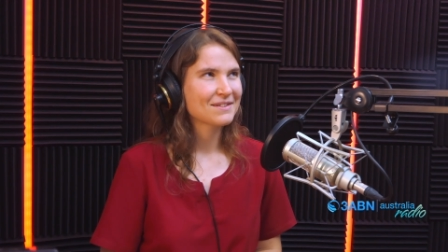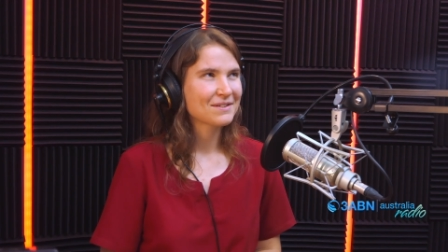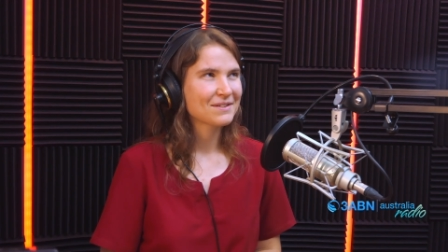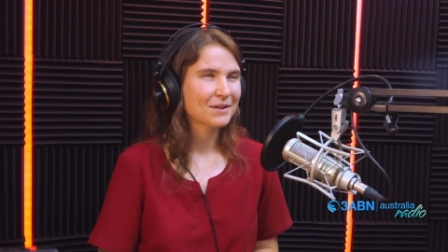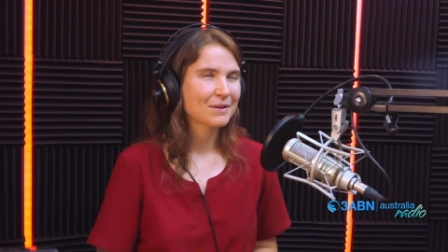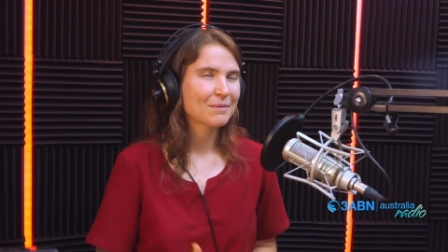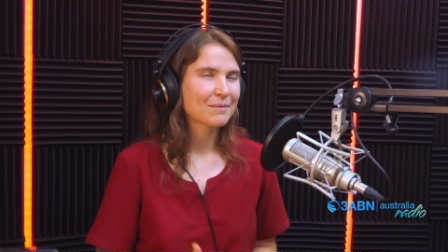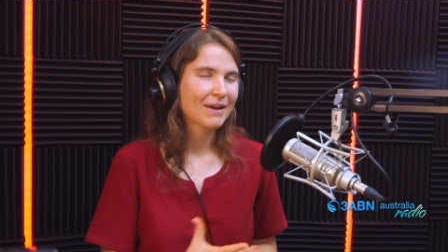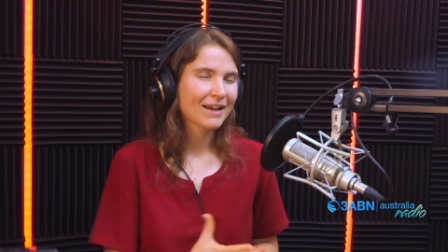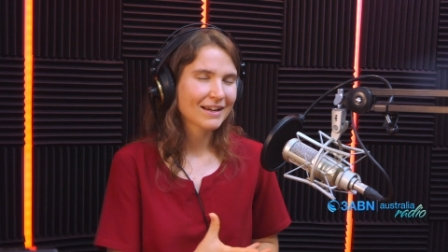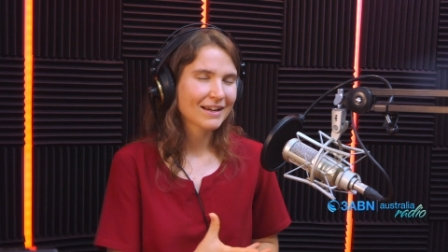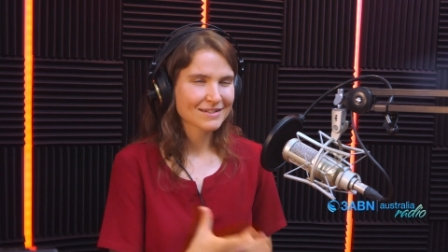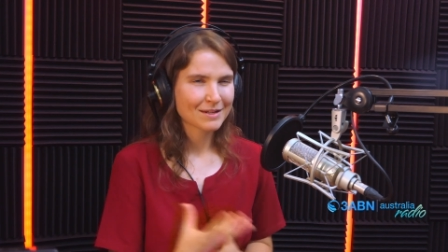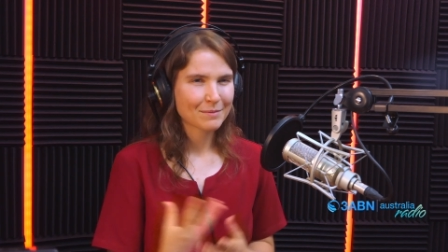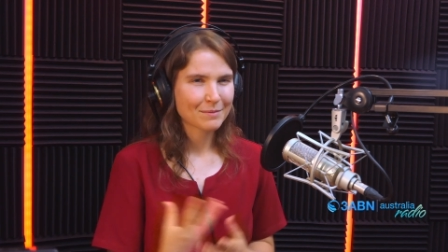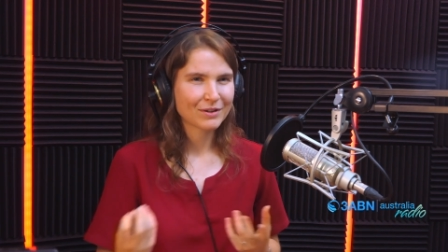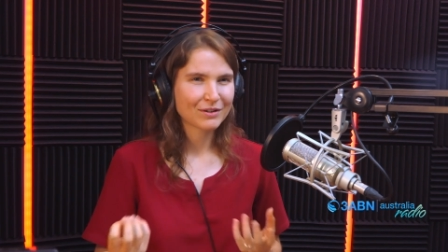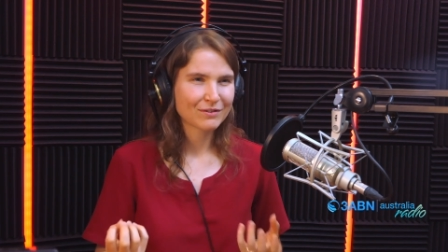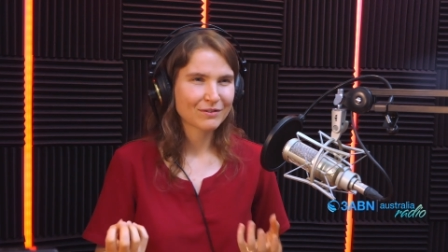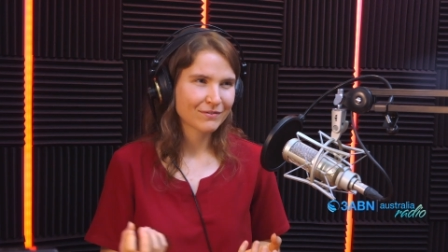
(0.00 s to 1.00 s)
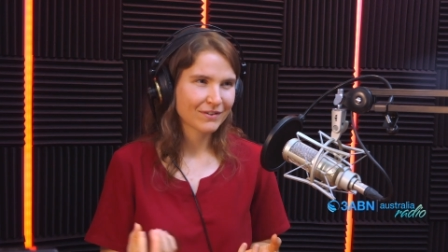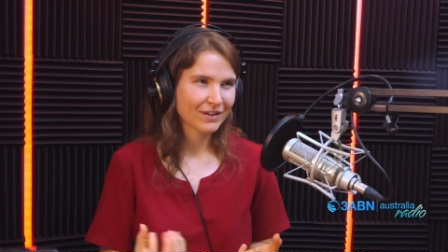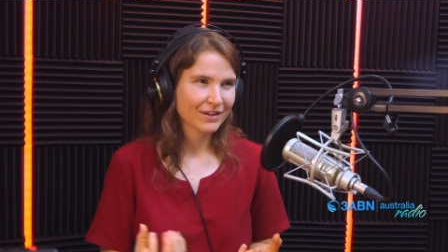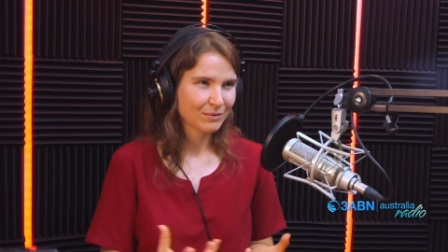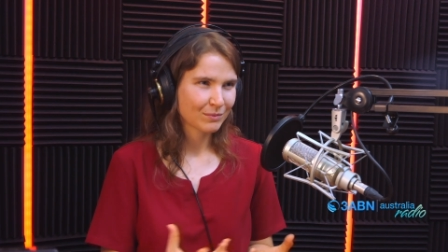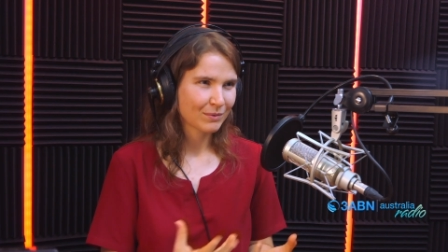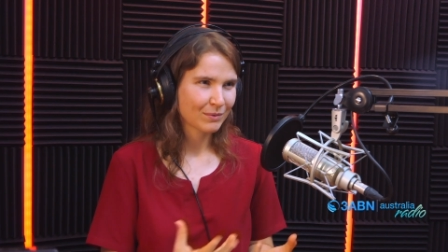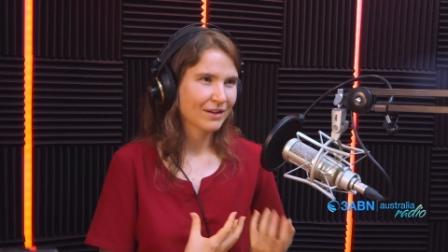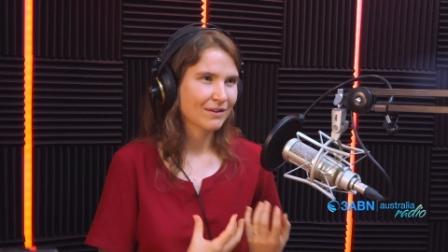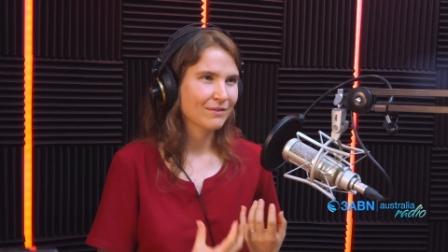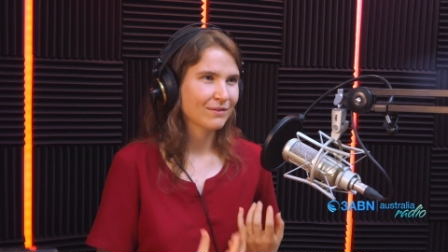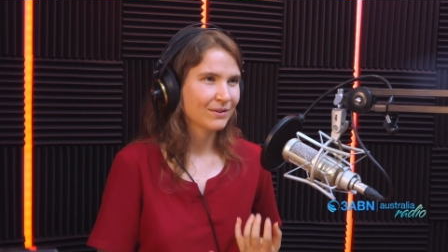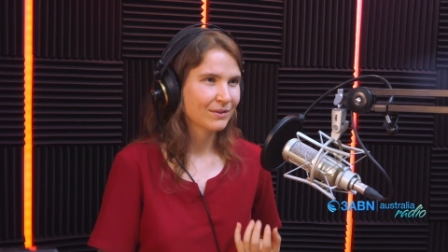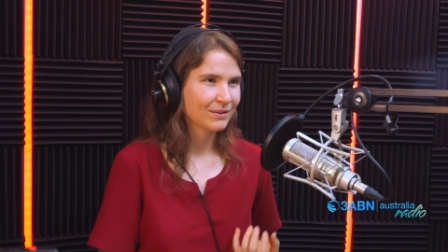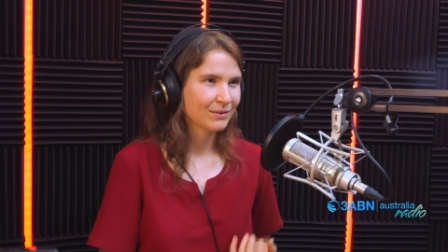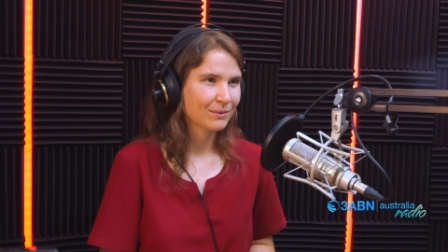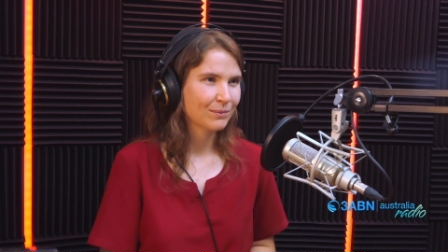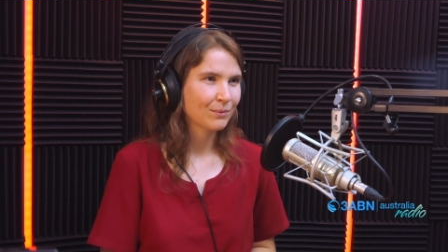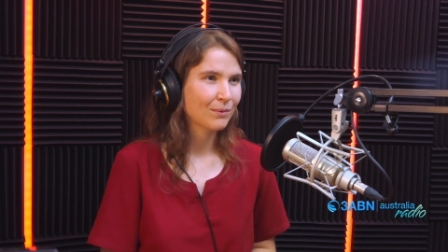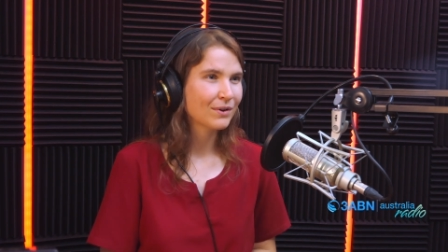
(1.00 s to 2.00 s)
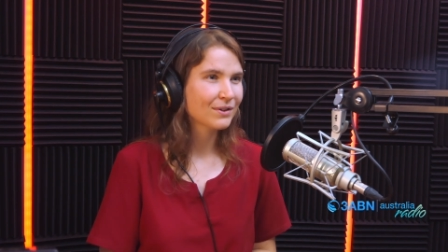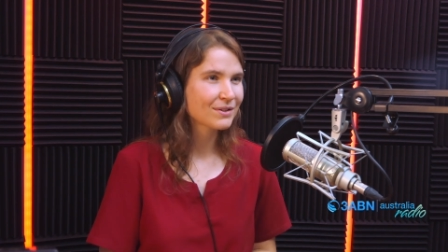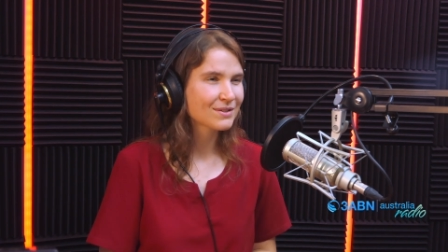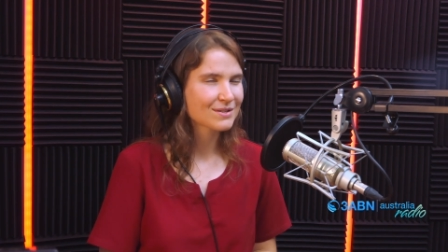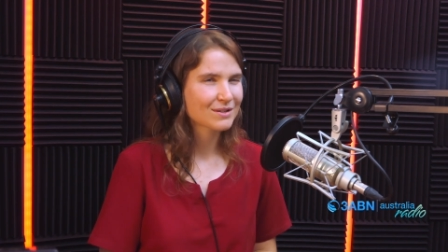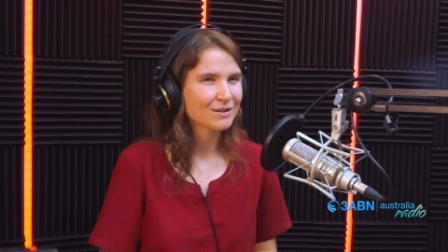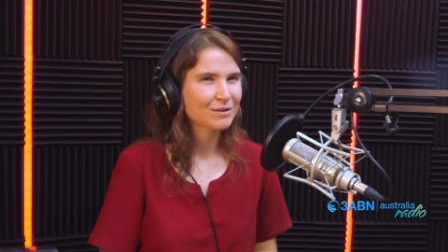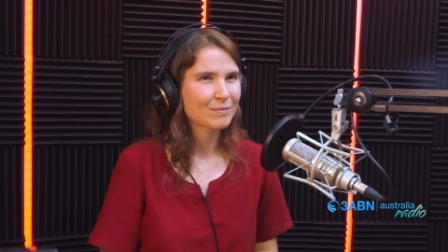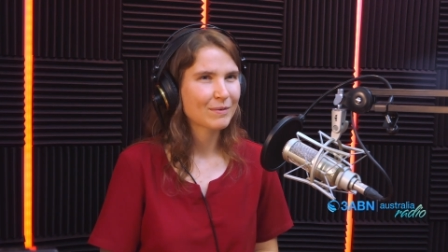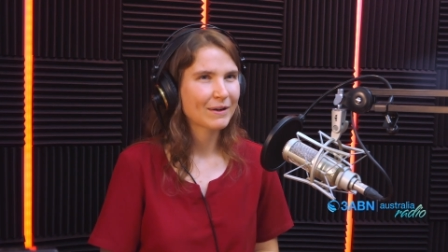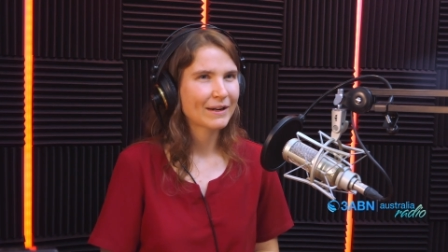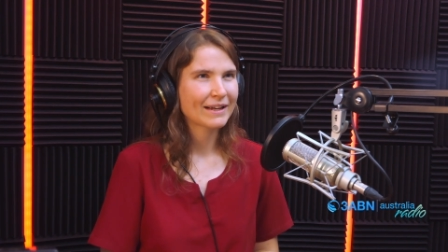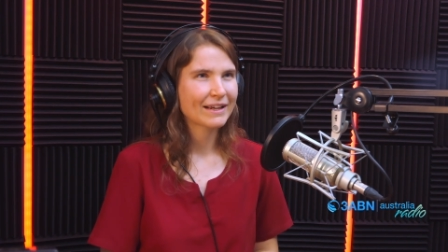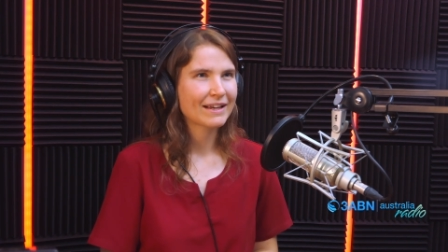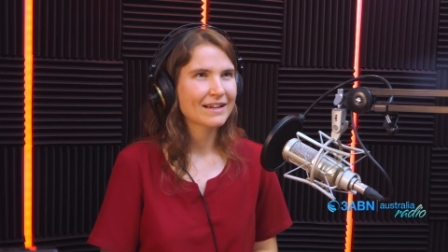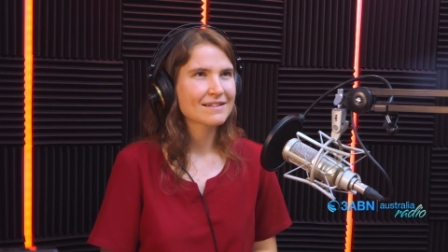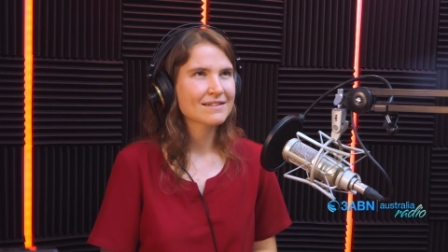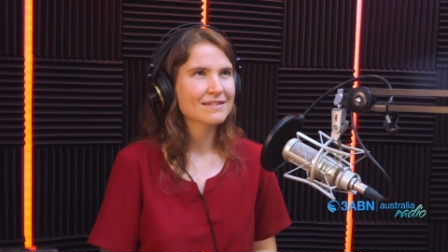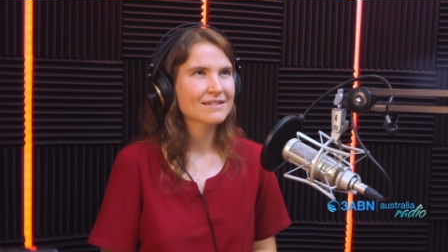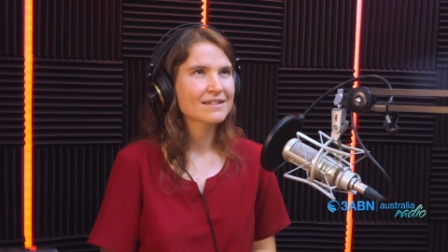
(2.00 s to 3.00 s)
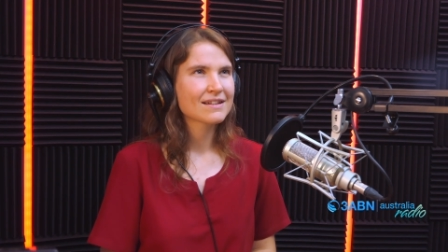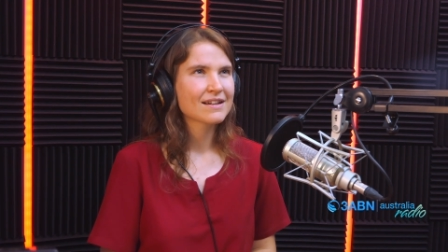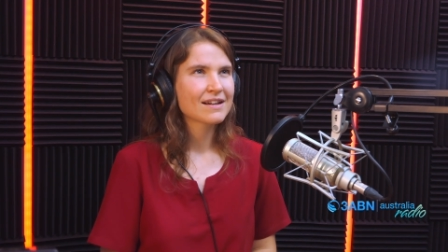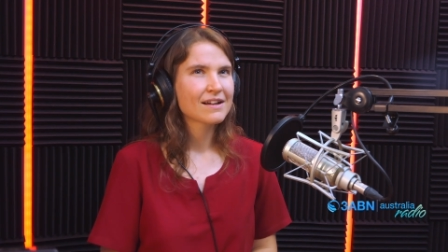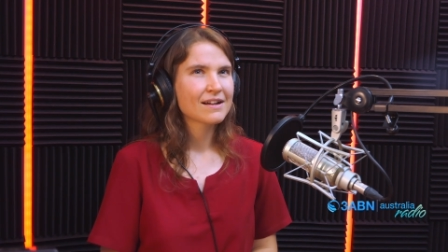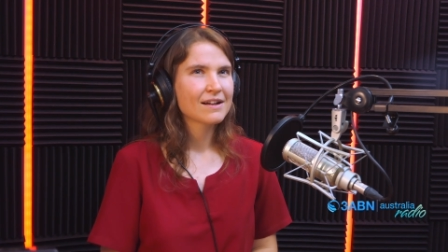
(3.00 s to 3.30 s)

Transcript: you can make something fit whatever you want to, but I guess